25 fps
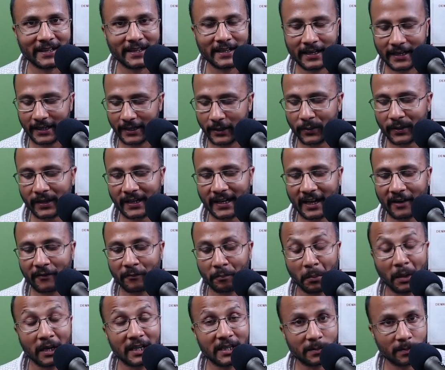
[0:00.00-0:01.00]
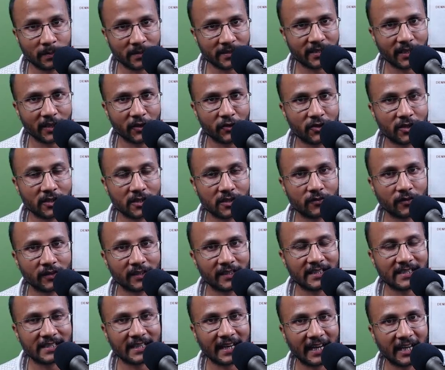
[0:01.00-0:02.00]
you can have multiple solutions for
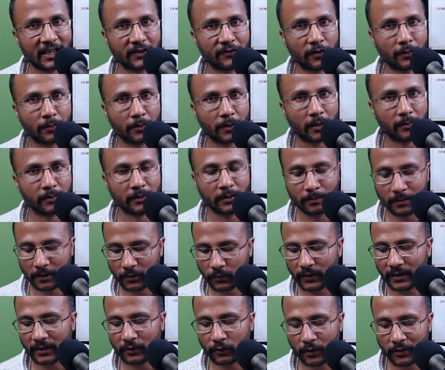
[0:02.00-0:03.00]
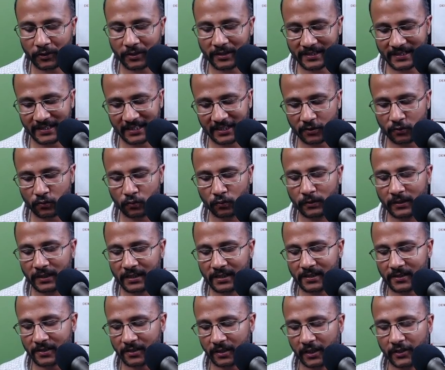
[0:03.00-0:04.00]
this kind of a problem, but we are going to stick to this
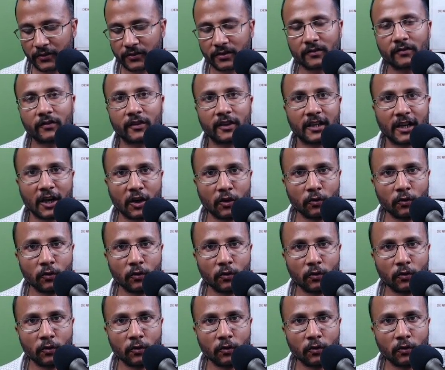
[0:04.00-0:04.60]
solution for now.